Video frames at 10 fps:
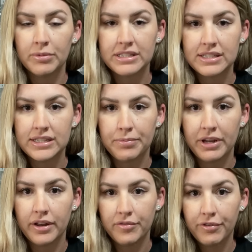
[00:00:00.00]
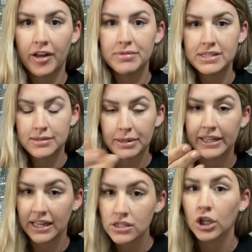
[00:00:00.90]
Mississippi, 5 Mississippi. Like,
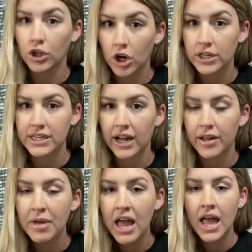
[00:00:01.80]
that's a long time.